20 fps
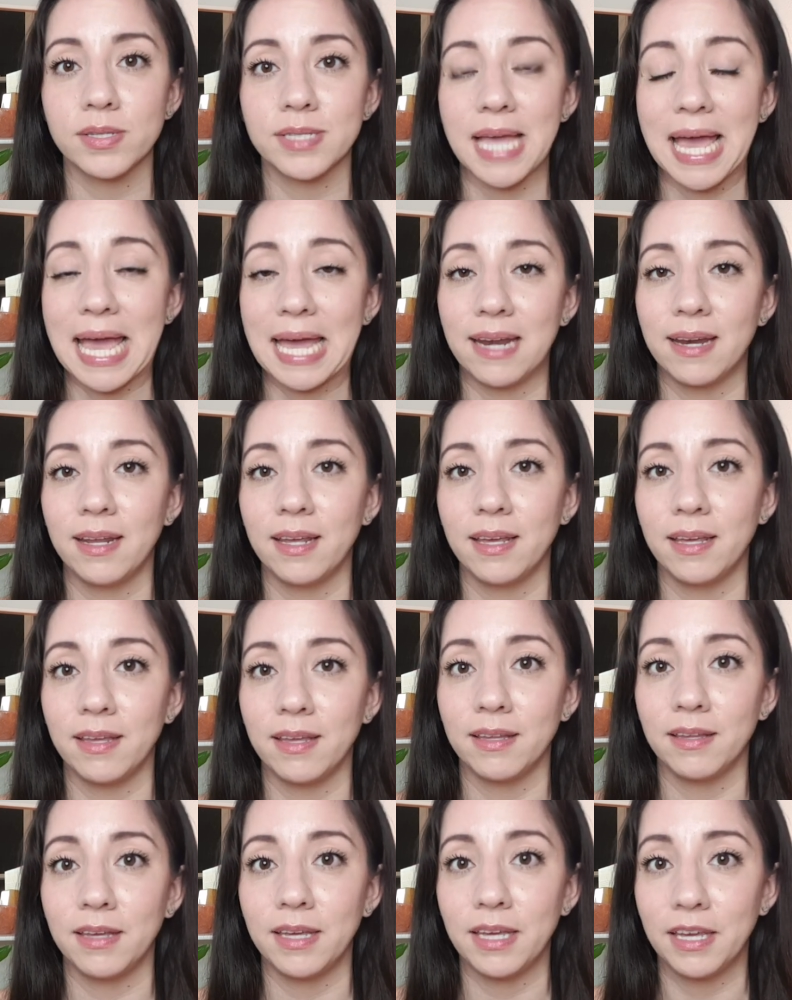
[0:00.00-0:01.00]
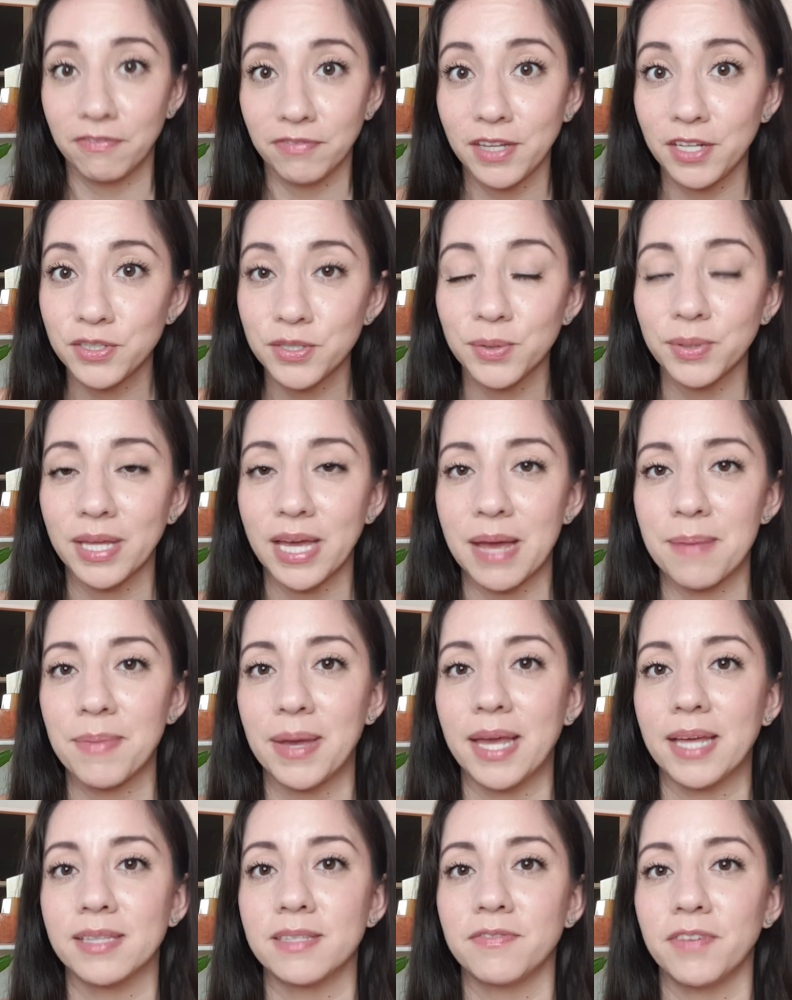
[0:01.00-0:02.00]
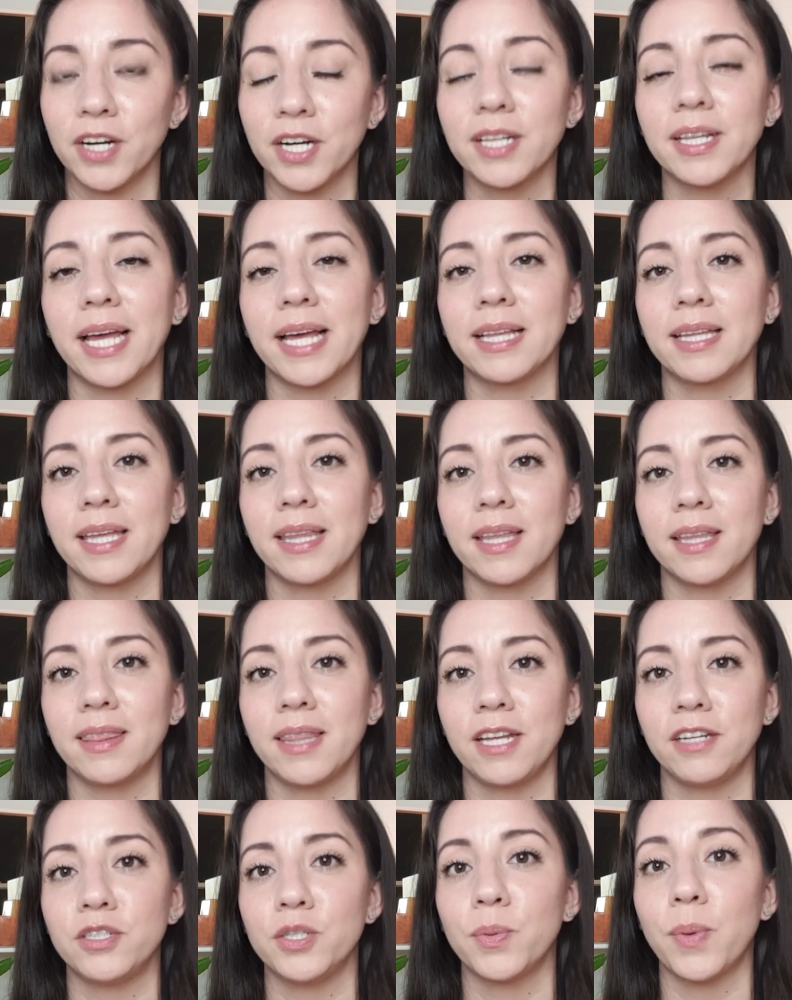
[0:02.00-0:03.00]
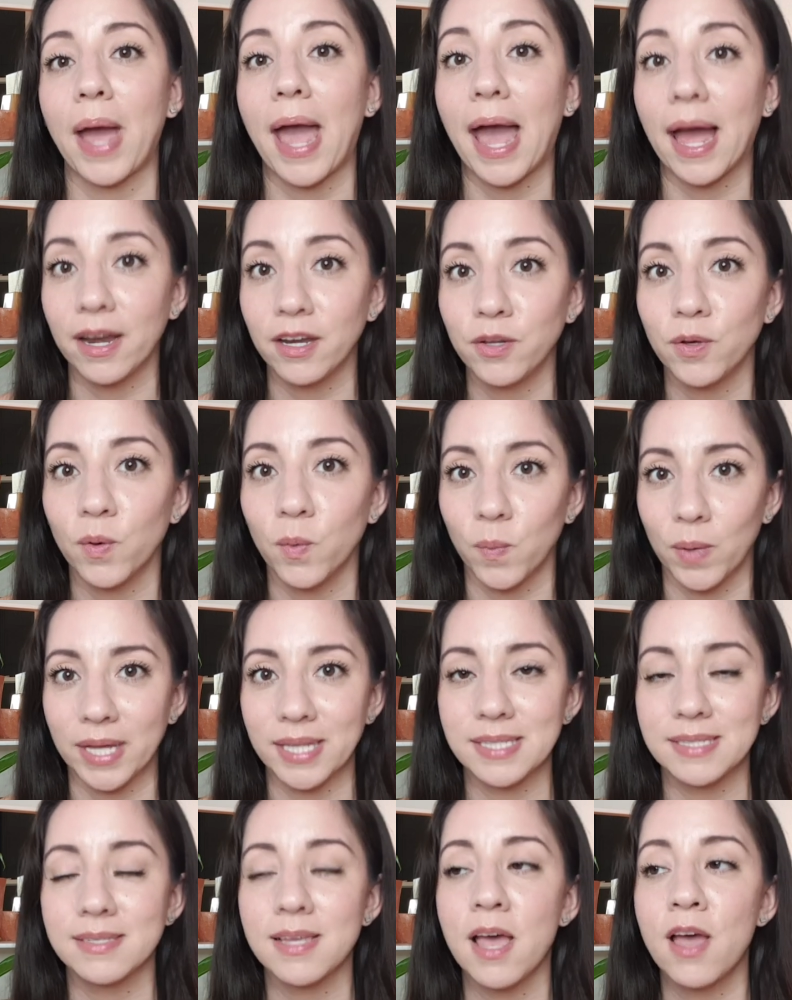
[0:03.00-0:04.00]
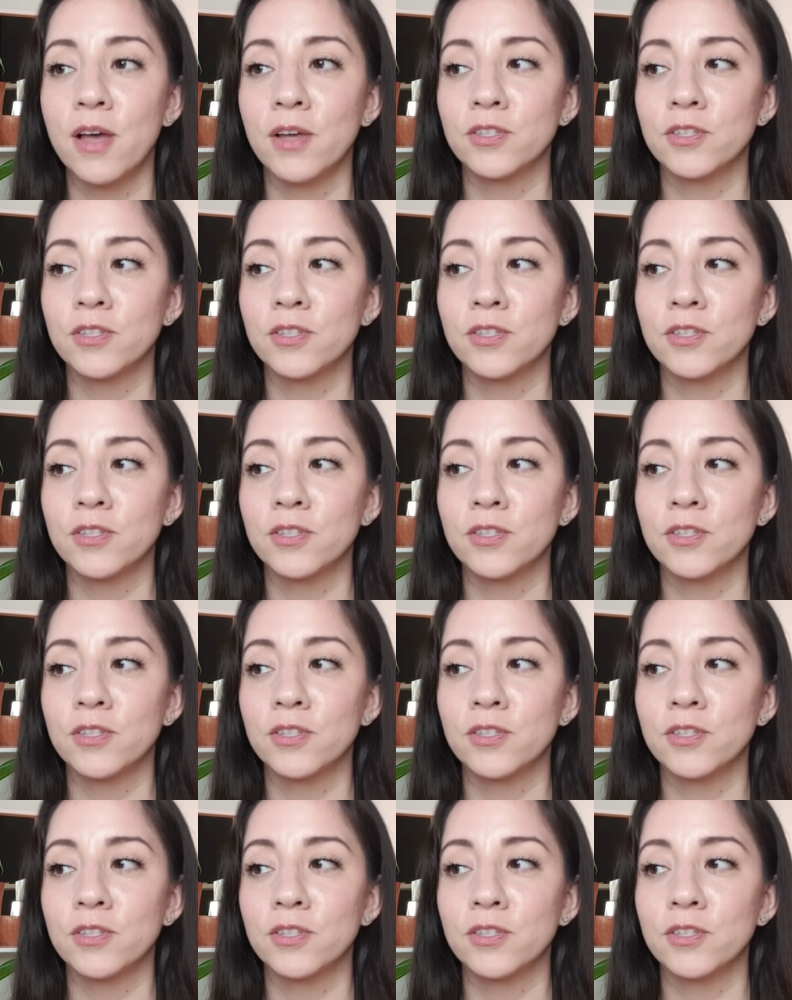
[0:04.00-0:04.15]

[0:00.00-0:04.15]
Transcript: And if they do them, it's very likely that they do annual ones.